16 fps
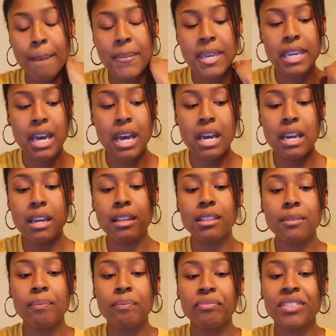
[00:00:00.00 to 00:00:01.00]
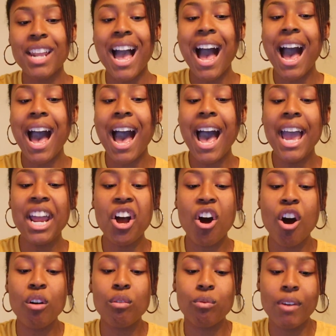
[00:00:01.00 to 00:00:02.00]
because I
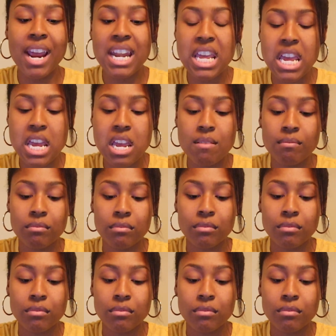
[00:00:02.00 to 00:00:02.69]
already